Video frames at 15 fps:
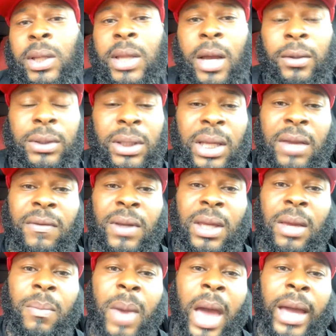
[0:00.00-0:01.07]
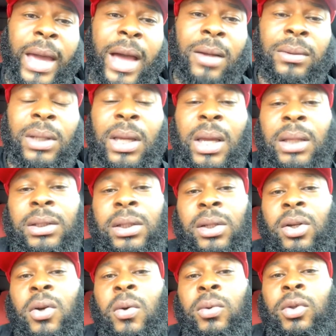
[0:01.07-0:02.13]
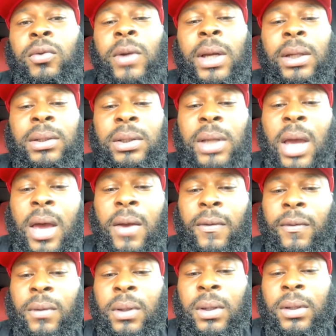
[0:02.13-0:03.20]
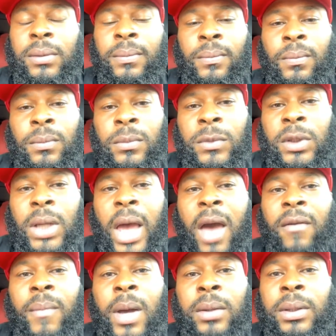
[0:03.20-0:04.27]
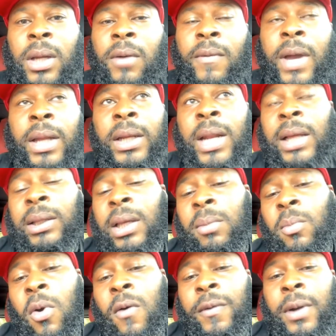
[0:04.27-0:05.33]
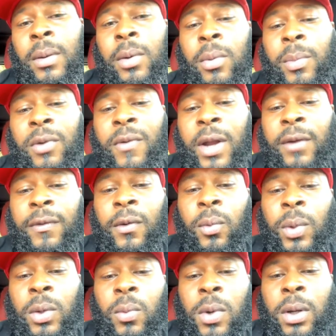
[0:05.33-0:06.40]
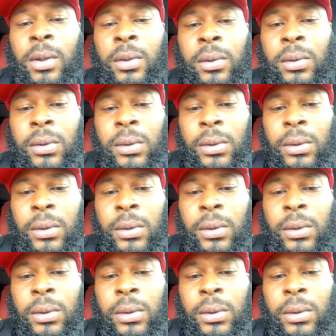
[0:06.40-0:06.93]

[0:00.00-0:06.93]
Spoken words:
to Quentin Nelson, even get back out there into the coach training staff to have them out there ready. And I think both of them gonna be ready for week 1.